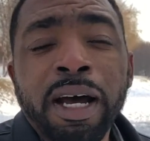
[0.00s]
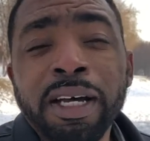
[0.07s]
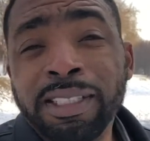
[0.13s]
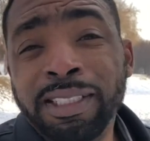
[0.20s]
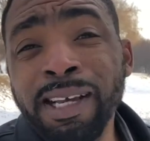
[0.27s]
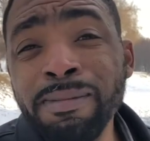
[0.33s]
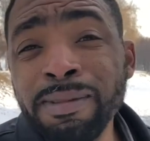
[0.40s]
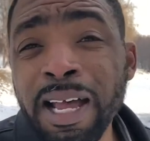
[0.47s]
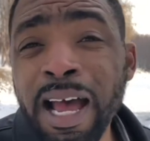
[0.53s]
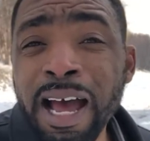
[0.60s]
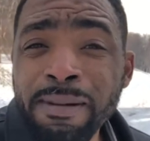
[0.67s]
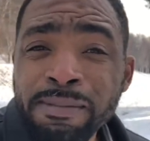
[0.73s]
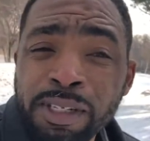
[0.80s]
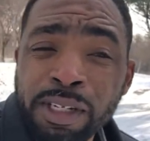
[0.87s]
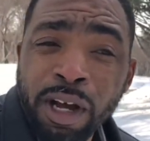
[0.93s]

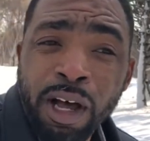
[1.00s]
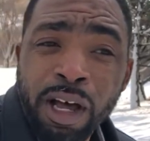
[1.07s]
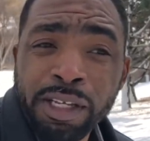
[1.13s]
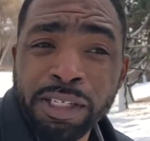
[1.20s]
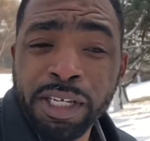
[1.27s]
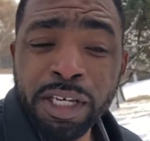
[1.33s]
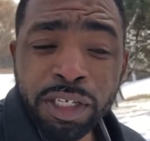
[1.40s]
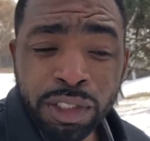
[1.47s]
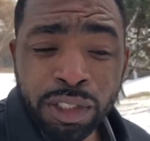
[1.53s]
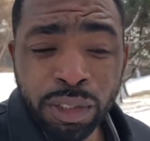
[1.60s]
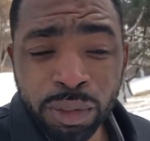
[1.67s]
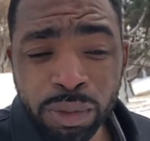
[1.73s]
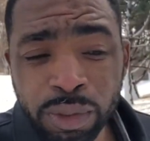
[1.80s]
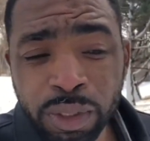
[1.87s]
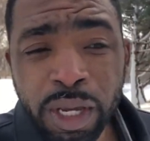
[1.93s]
sometimes cause
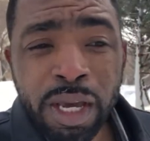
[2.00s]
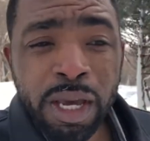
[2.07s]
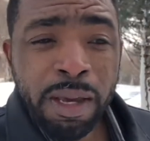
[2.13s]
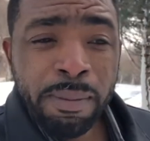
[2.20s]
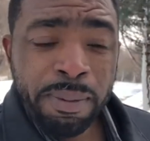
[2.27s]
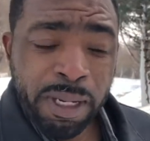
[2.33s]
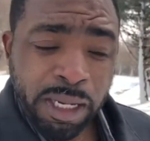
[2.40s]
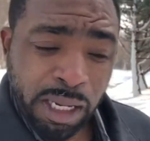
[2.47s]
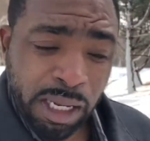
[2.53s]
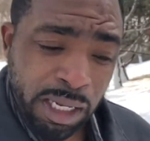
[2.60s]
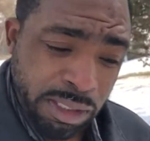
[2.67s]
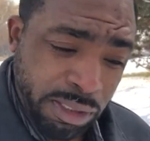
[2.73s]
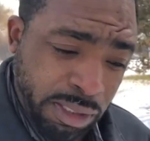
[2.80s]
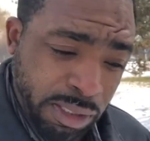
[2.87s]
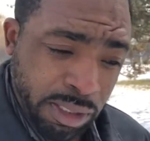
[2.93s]
issues
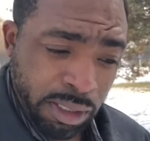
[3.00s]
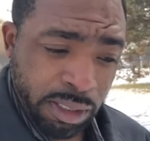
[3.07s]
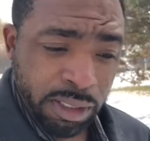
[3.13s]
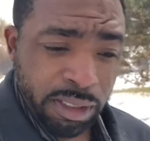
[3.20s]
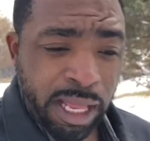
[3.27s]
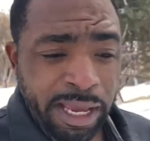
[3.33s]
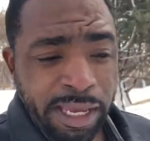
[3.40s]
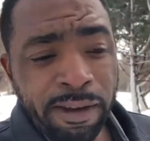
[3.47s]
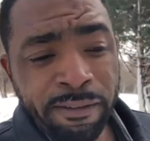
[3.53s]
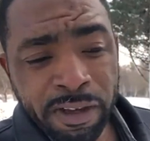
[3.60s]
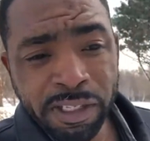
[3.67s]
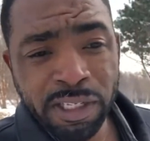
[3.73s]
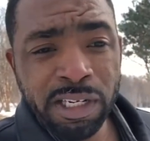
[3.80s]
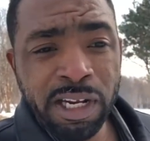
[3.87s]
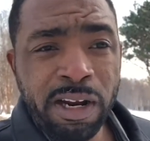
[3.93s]
because, like, give you a
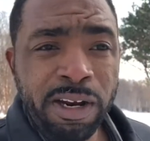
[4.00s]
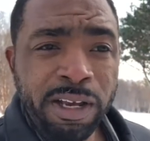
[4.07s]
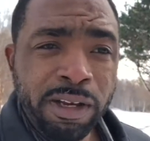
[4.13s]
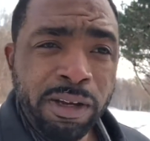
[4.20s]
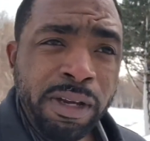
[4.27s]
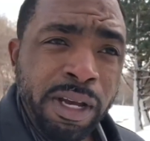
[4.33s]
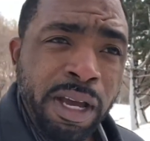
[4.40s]
scenario.